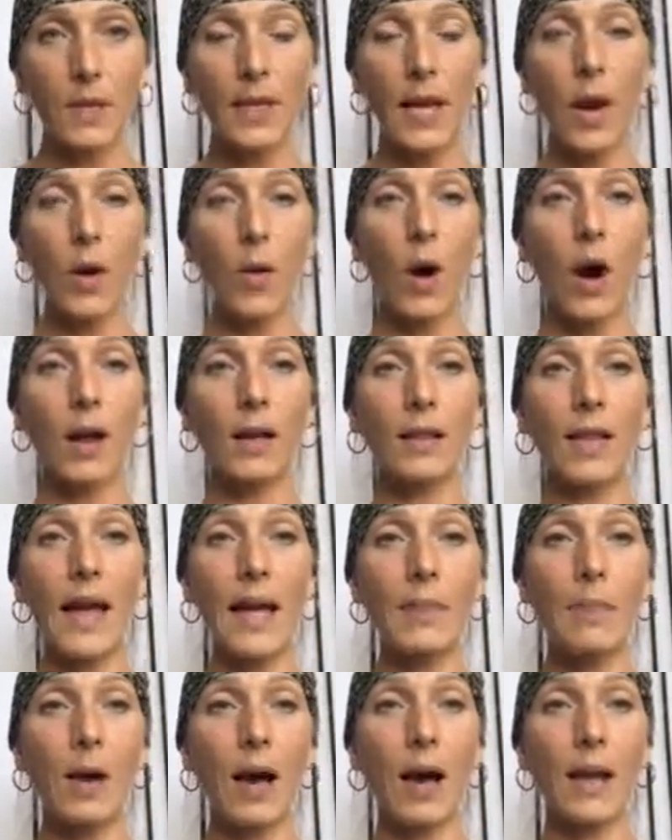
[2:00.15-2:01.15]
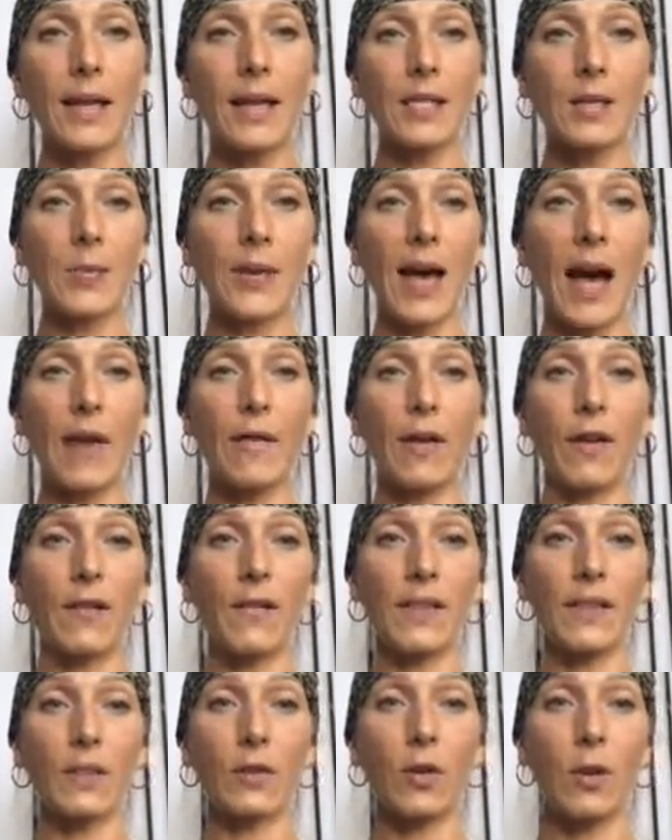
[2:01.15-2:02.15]
Now, our light bodies, we have our
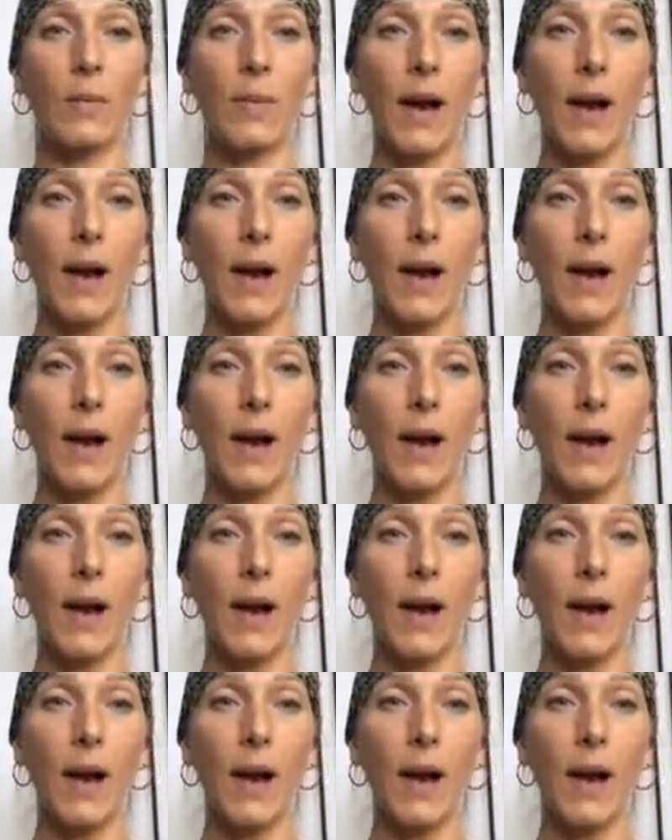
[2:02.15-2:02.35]
physical